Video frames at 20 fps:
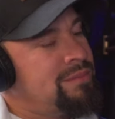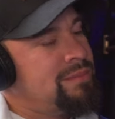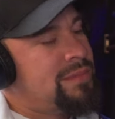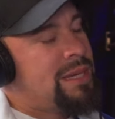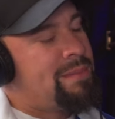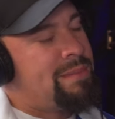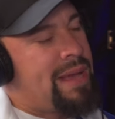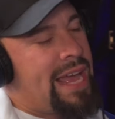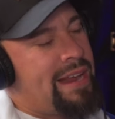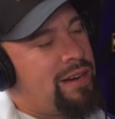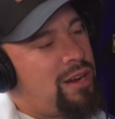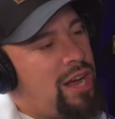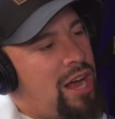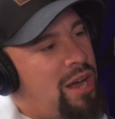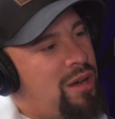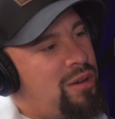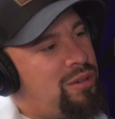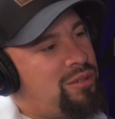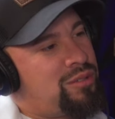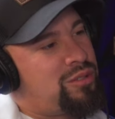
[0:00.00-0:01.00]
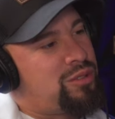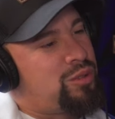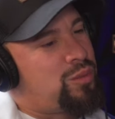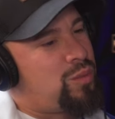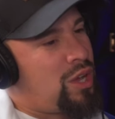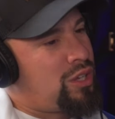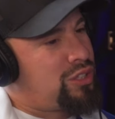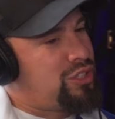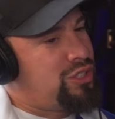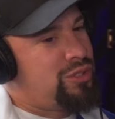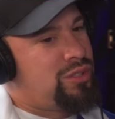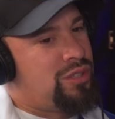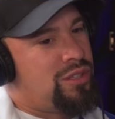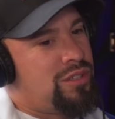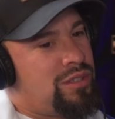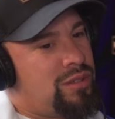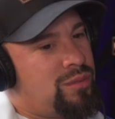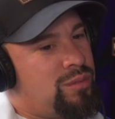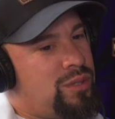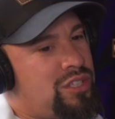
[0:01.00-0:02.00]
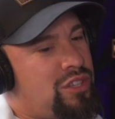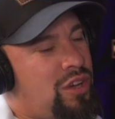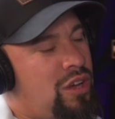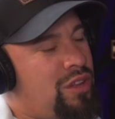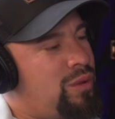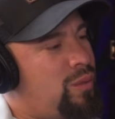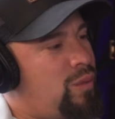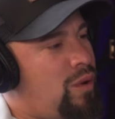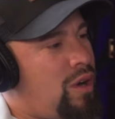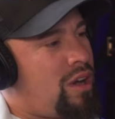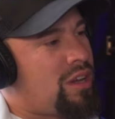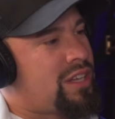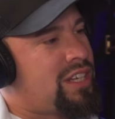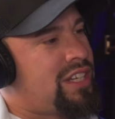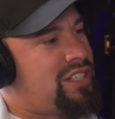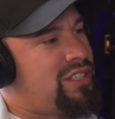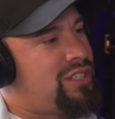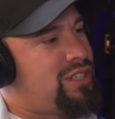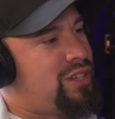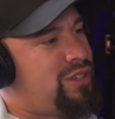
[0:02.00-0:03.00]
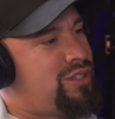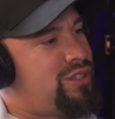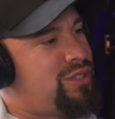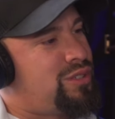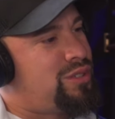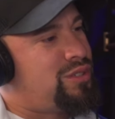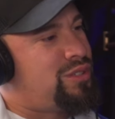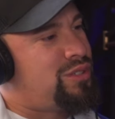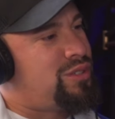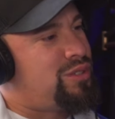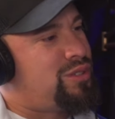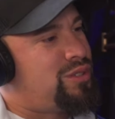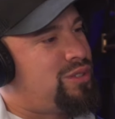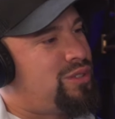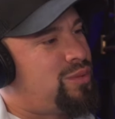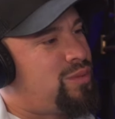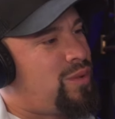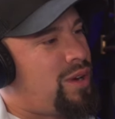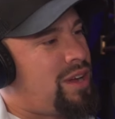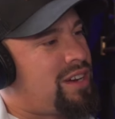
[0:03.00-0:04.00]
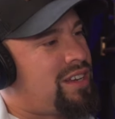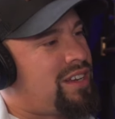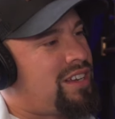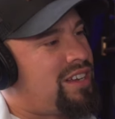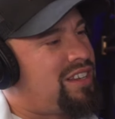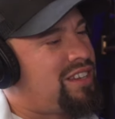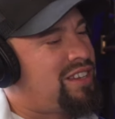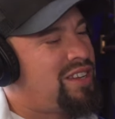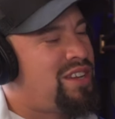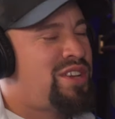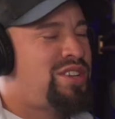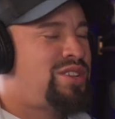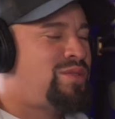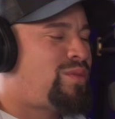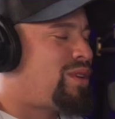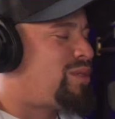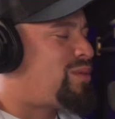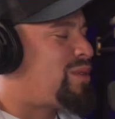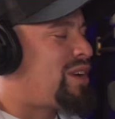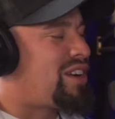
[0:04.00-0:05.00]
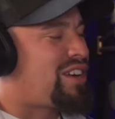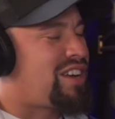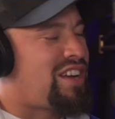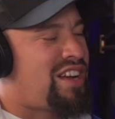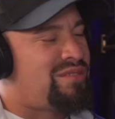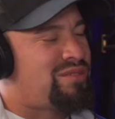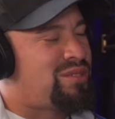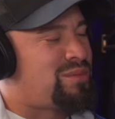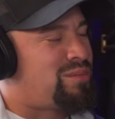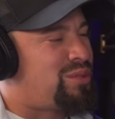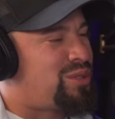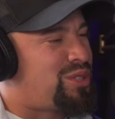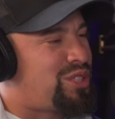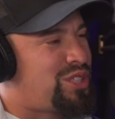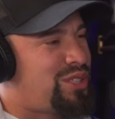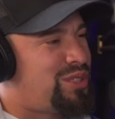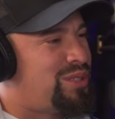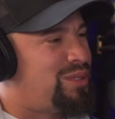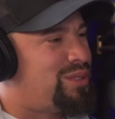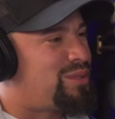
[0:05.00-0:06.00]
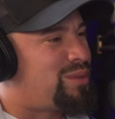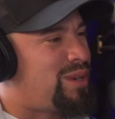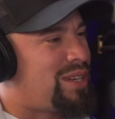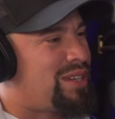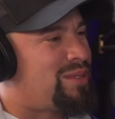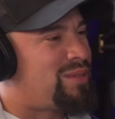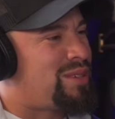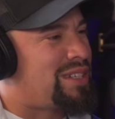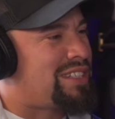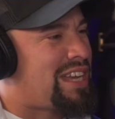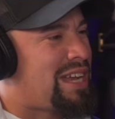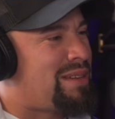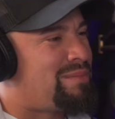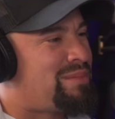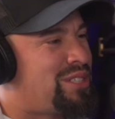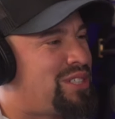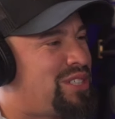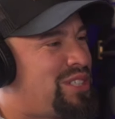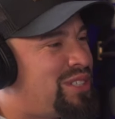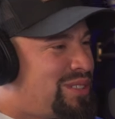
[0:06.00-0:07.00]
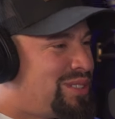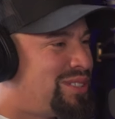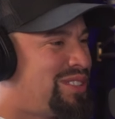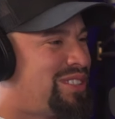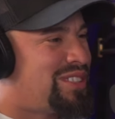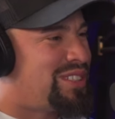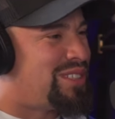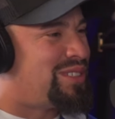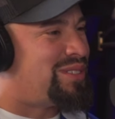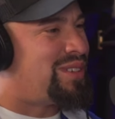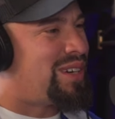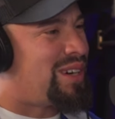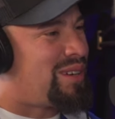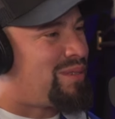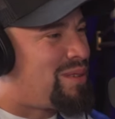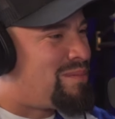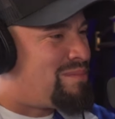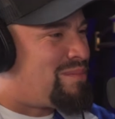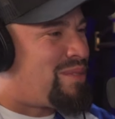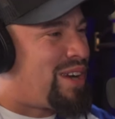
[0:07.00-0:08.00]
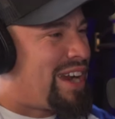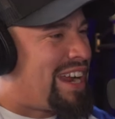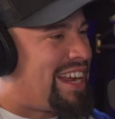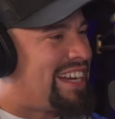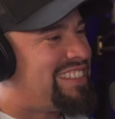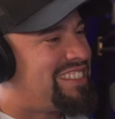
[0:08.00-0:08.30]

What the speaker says: Man, well, you with all the walking, you wanna wear comfortable shoes. What type of shoes do you wear? What brand?